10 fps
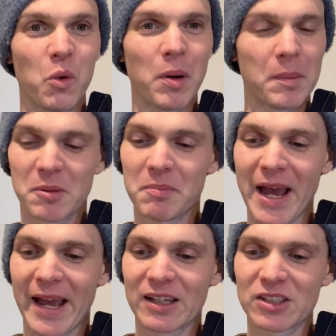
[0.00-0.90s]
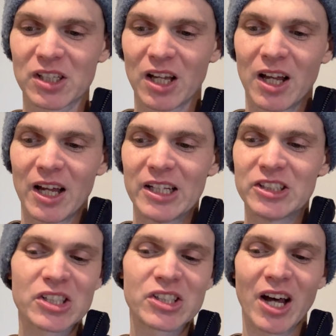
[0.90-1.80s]
pops and bangs.
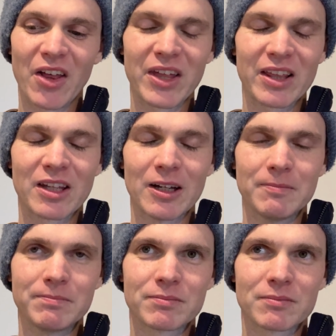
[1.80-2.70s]
Just that I think that